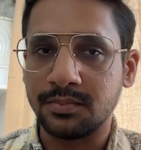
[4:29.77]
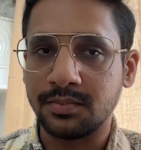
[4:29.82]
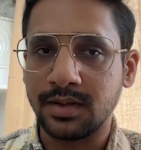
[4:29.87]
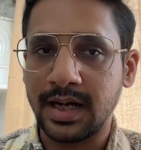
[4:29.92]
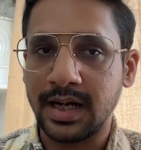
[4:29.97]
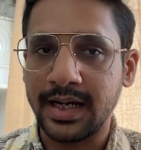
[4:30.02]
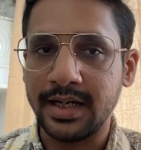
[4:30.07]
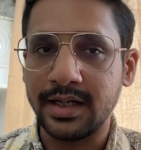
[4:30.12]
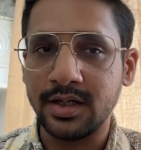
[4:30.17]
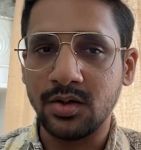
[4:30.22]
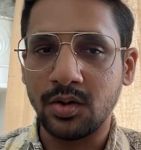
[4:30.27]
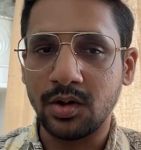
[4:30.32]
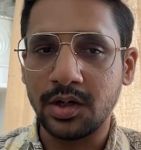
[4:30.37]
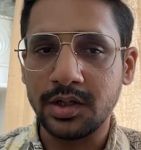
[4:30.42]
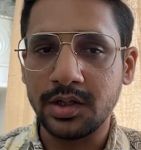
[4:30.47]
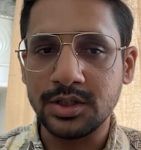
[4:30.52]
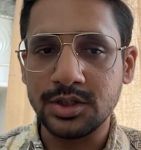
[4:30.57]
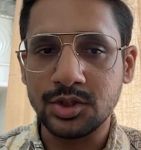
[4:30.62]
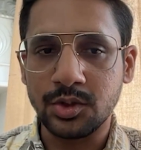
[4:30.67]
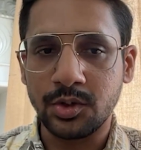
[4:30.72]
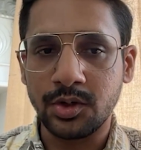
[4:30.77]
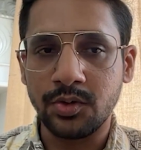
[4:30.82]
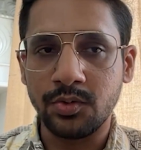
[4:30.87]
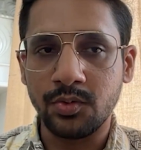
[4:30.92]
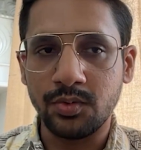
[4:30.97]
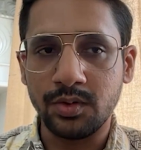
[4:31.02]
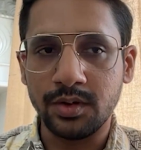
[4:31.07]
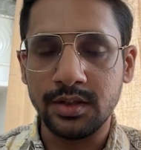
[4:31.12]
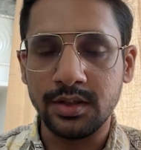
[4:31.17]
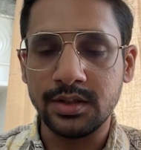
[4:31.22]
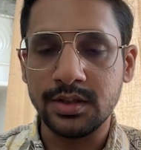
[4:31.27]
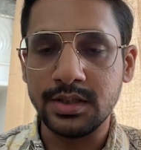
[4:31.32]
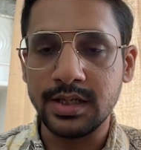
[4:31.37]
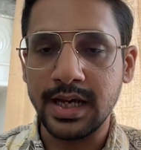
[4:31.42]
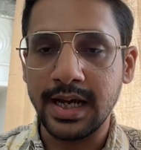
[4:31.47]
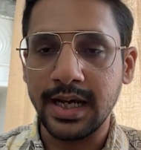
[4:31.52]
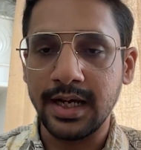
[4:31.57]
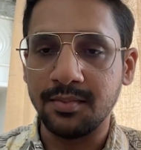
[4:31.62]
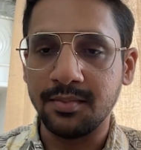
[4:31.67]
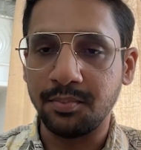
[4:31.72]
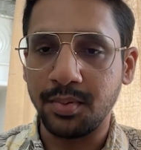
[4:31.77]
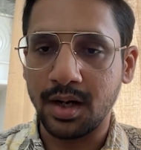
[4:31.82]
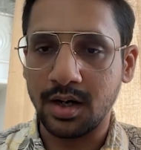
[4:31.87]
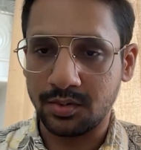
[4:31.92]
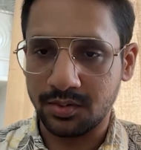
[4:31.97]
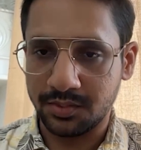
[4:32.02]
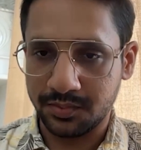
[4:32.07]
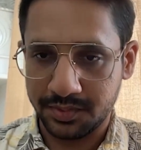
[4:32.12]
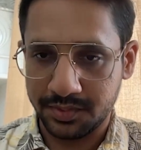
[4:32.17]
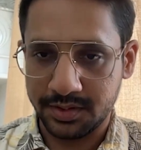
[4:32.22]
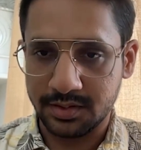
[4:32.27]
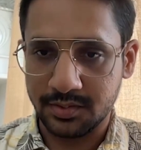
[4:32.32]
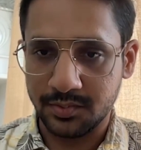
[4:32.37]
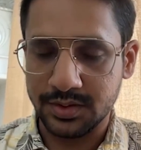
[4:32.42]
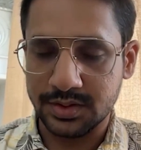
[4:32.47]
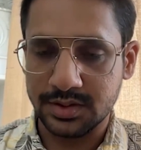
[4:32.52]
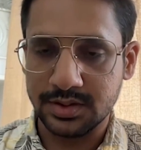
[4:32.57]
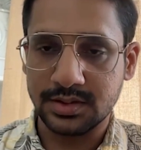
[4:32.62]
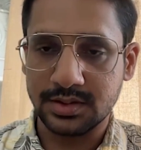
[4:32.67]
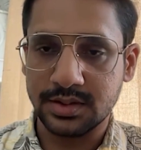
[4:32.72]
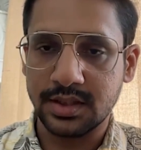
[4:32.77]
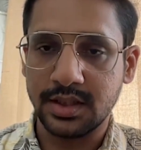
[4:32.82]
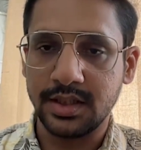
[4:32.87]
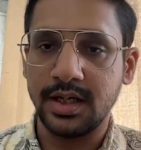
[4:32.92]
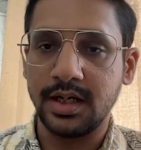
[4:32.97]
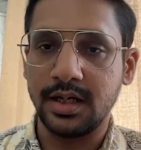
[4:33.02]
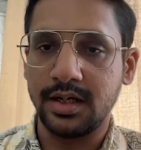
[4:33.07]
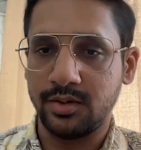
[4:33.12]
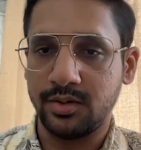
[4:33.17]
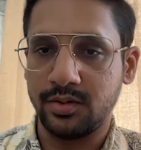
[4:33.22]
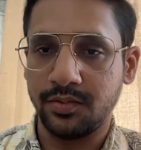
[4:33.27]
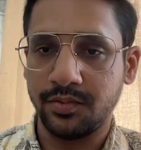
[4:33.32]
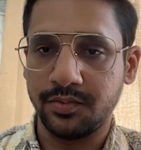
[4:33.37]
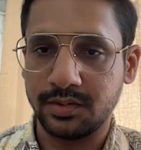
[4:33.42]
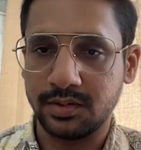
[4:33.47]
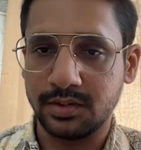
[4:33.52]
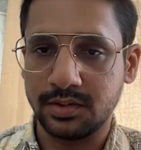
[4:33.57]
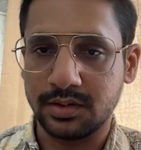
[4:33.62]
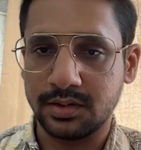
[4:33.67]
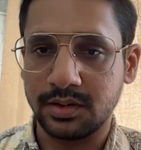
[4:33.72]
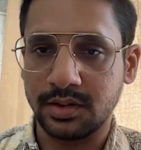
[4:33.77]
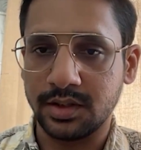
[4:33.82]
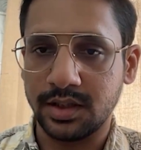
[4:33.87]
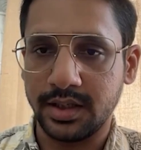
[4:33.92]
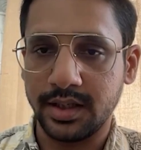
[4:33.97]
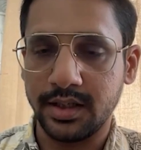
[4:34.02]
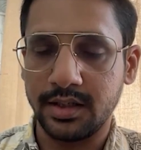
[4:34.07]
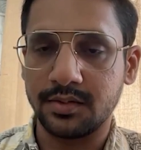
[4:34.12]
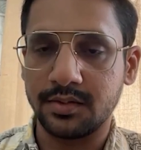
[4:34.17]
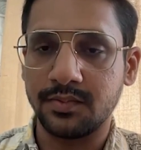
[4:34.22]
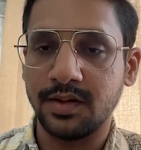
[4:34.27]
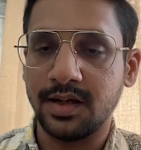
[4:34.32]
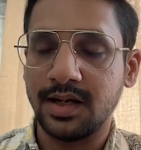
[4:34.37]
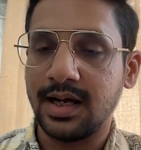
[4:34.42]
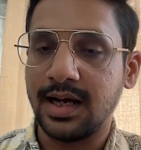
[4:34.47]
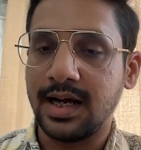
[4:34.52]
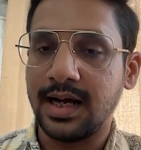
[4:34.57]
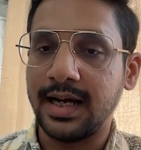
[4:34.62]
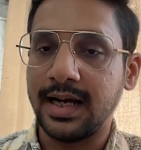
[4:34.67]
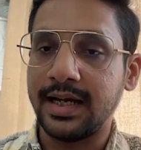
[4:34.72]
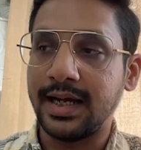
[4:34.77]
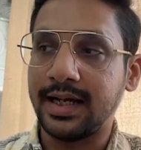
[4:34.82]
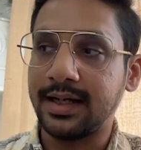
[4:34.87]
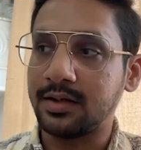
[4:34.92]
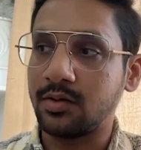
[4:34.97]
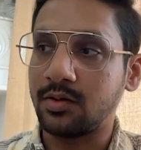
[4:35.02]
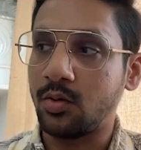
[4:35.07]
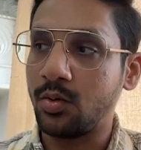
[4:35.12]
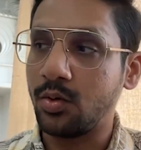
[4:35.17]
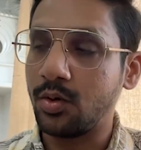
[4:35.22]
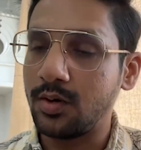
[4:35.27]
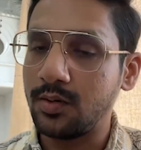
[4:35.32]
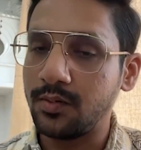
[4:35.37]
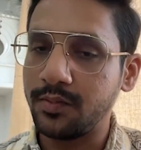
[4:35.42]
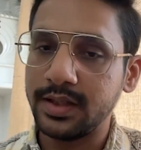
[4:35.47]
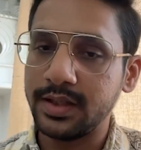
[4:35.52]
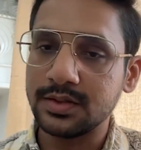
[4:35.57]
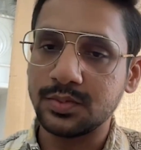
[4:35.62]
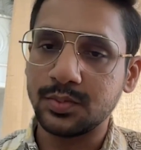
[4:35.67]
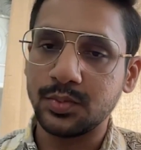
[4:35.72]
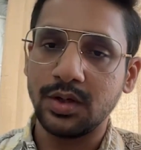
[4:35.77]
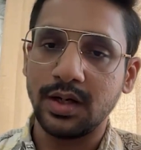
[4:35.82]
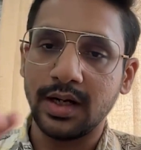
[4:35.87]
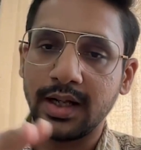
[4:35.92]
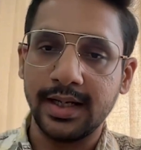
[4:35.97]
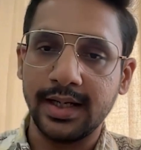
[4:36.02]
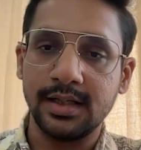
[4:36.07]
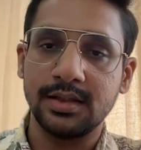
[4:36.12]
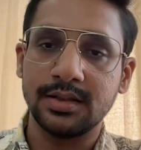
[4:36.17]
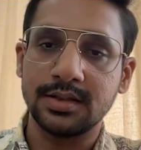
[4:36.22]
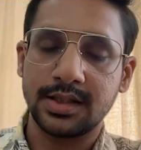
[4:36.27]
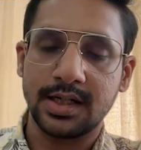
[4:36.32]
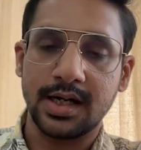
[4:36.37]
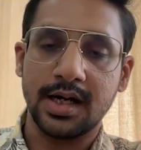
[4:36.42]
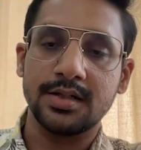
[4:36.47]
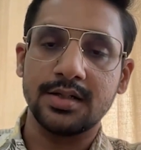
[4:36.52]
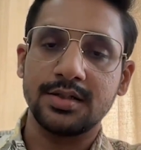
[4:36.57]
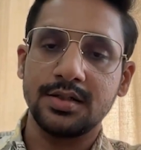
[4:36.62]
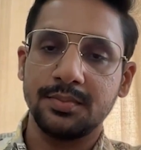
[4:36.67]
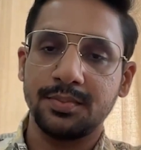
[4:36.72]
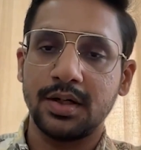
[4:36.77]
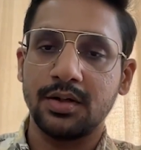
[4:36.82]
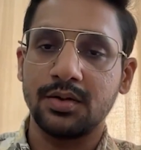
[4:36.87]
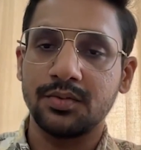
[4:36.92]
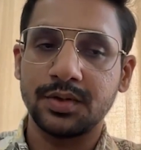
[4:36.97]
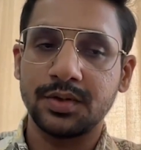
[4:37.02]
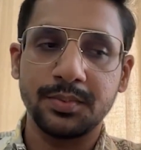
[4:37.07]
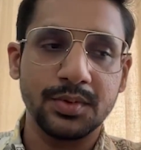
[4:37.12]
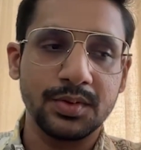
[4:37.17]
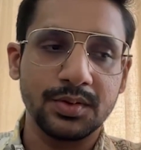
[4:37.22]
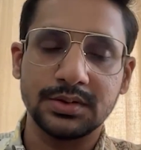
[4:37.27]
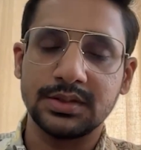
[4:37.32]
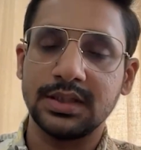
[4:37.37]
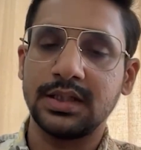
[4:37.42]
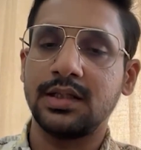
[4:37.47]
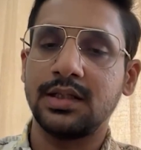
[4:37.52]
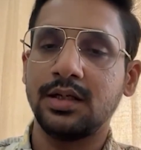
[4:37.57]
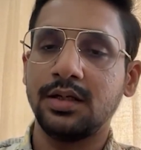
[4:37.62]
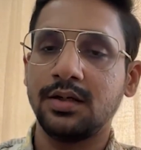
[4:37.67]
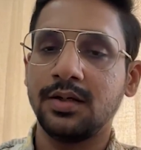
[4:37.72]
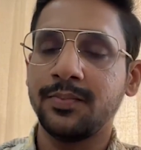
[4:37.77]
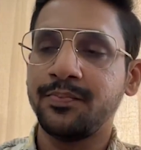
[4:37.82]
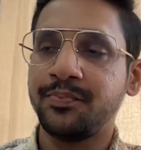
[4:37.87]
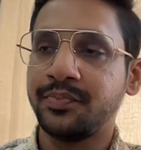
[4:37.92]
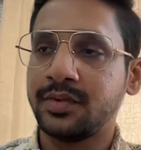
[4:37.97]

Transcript: I did not enjoy only the end part of it, which is creating of the creative. I always would like the strategy part of it because I think